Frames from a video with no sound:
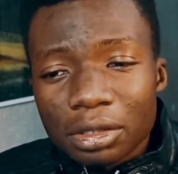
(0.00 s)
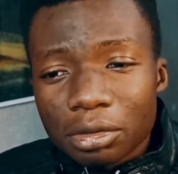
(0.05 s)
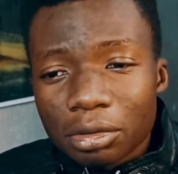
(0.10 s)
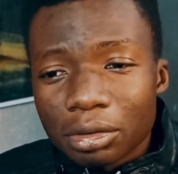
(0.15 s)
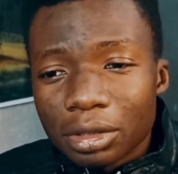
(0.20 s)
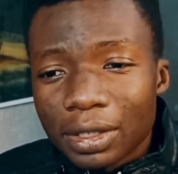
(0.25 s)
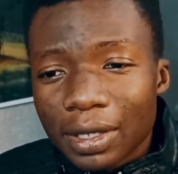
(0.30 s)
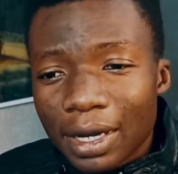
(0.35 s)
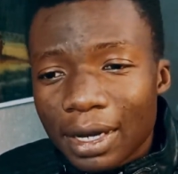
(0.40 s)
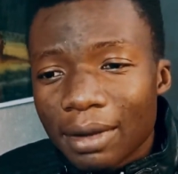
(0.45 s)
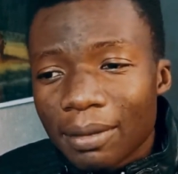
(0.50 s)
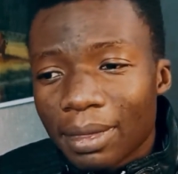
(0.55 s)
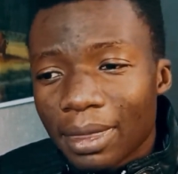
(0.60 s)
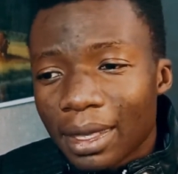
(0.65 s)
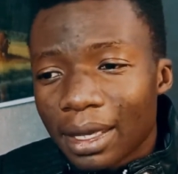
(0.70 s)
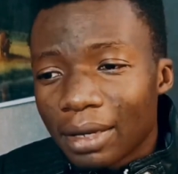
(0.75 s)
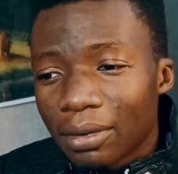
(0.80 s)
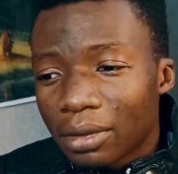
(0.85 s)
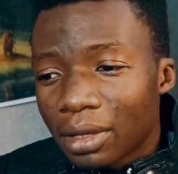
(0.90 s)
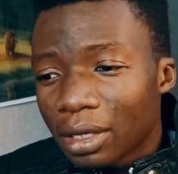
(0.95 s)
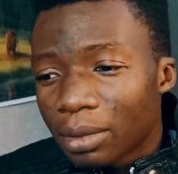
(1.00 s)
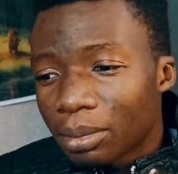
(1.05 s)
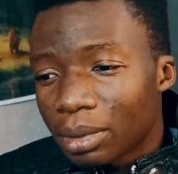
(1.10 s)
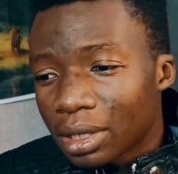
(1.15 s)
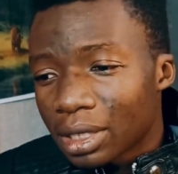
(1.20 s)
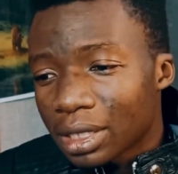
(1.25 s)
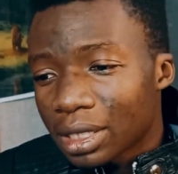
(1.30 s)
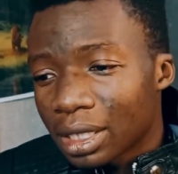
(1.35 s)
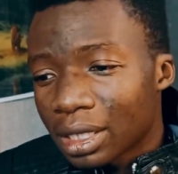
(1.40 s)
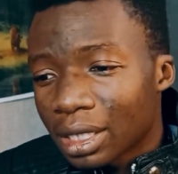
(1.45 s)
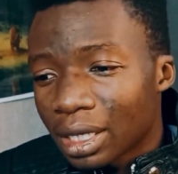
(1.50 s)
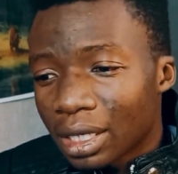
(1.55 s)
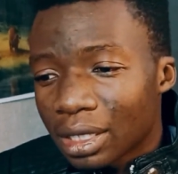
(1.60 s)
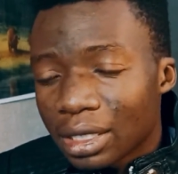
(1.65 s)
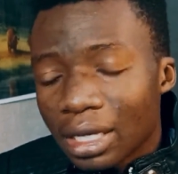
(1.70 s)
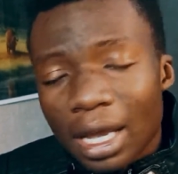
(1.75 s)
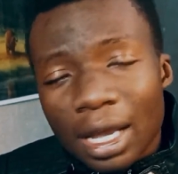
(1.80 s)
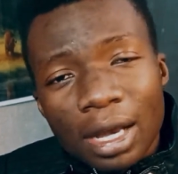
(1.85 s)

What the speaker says: So, yeah, with that being said, guys,